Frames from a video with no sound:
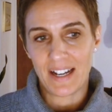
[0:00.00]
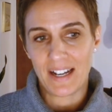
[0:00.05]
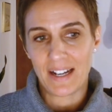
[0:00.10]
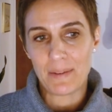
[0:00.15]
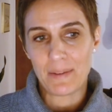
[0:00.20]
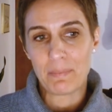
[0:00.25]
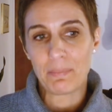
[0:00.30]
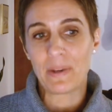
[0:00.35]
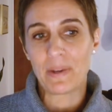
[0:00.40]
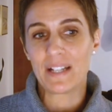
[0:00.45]

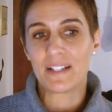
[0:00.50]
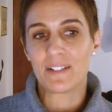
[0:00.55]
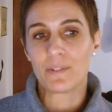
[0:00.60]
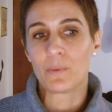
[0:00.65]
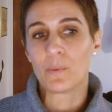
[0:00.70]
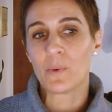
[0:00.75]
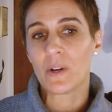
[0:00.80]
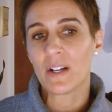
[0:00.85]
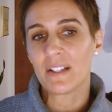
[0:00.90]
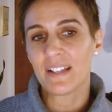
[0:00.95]
uh, but
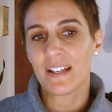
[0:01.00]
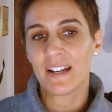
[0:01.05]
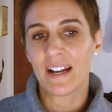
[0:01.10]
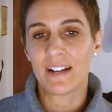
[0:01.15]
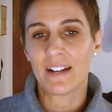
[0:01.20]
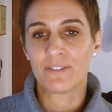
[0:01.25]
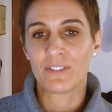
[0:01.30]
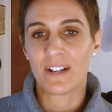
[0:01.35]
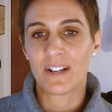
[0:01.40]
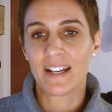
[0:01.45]
one that
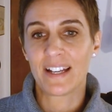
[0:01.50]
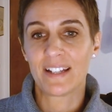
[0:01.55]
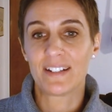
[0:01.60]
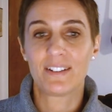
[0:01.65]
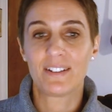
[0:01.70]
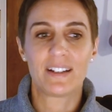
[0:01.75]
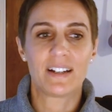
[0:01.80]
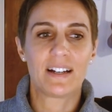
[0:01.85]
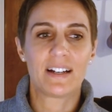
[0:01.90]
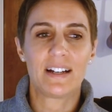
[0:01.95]
I've
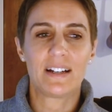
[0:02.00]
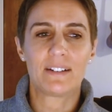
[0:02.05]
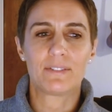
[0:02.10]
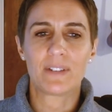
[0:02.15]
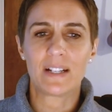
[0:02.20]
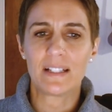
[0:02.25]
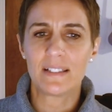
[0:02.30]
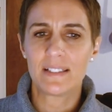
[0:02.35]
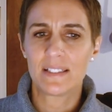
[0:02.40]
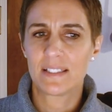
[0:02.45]
read uh,
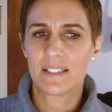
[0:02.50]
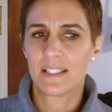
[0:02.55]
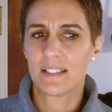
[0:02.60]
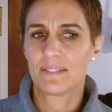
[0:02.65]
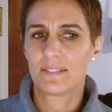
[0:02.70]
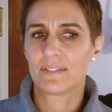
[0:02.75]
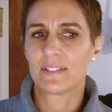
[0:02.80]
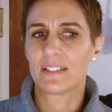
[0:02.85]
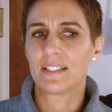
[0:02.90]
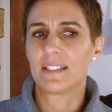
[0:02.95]

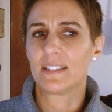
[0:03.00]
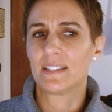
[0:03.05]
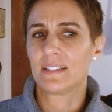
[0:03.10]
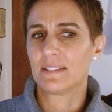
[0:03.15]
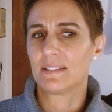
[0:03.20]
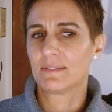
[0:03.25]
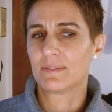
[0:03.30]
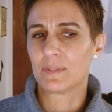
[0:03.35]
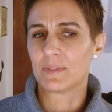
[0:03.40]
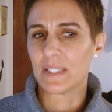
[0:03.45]

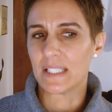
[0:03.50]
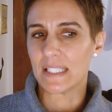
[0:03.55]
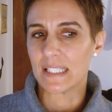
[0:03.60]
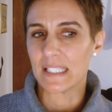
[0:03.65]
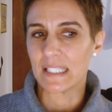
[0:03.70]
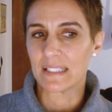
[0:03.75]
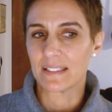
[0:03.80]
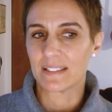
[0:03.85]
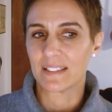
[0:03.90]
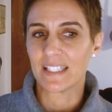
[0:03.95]
relatively
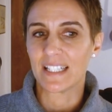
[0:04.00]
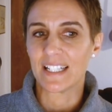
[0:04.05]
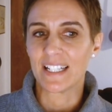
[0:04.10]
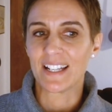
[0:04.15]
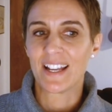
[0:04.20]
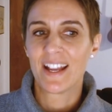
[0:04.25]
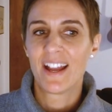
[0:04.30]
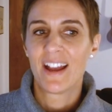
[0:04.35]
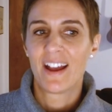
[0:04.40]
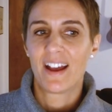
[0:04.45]

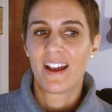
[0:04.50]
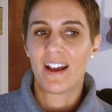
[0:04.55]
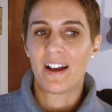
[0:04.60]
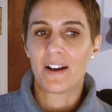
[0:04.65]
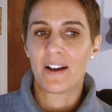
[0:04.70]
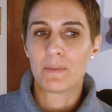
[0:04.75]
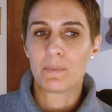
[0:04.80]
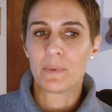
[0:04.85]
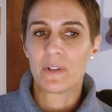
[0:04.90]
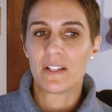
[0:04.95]
recently
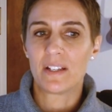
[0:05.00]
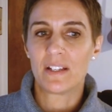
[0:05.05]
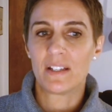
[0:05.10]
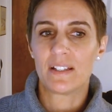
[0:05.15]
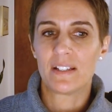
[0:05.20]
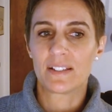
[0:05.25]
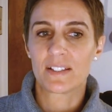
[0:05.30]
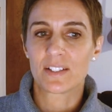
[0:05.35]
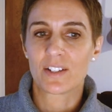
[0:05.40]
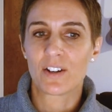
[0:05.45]
um,
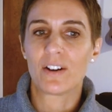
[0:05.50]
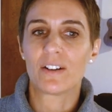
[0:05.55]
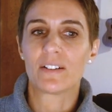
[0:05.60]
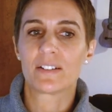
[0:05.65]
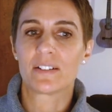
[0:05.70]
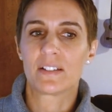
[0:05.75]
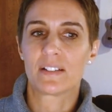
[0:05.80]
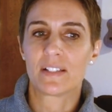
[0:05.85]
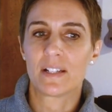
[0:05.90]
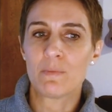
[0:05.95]
is
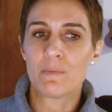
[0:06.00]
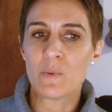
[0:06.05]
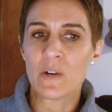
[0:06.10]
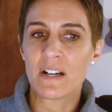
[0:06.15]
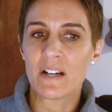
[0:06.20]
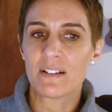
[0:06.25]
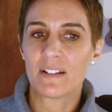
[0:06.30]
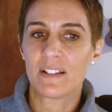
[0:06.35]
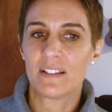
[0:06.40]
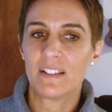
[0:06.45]
called
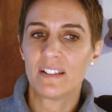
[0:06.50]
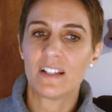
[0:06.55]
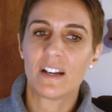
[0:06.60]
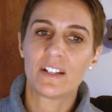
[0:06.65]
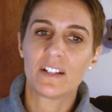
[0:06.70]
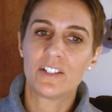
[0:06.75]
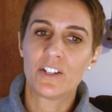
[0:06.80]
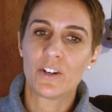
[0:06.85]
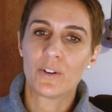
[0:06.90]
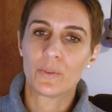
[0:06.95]
"Somewhere in the
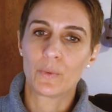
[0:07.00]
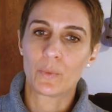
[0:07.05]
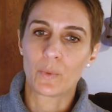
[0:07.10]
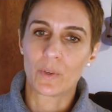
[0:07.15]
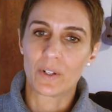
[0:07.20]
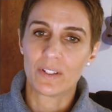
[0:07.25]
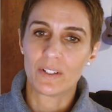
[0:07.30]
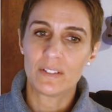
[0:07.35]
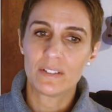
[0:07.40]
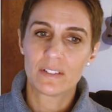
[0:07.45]
Unknown
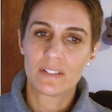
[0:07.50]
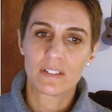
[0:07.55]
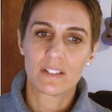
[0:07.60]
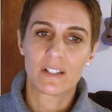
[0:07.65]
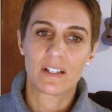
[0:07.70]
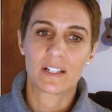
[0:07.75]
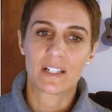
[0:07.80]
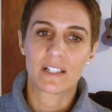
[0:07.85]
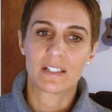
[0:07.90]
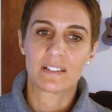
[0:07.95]
World:
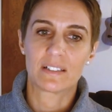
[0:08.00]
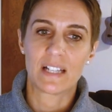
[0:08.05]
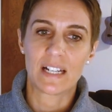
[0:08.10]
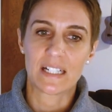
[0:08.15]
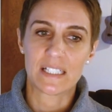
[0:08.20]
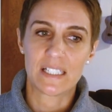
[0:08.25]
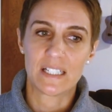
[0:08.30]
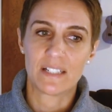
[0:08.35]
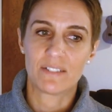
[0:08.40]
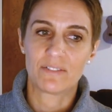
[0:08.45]
A
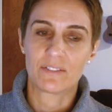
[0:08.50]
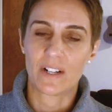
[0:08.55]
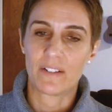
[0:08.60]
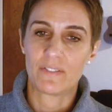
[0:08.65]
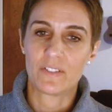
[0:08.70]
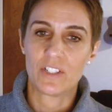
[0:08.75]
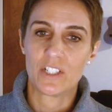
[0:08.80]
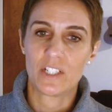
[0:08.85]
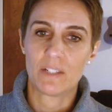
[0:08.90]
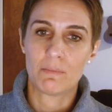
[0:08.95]
Collective
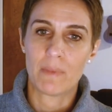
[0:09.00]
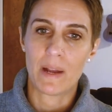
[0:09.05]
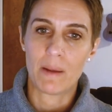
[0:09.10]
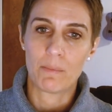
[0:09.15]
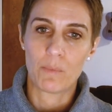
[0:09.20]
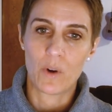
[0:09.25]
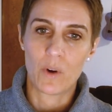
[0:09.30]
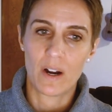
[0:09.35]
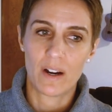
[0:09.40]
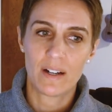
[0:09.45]
Refugee
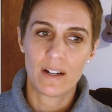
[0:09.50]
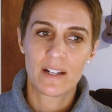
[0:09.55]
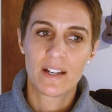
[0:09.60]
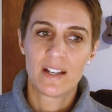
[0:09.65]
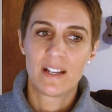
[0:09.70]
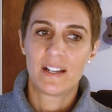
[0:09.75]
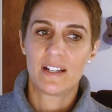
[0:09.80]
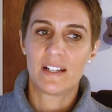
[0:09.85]
Memoir."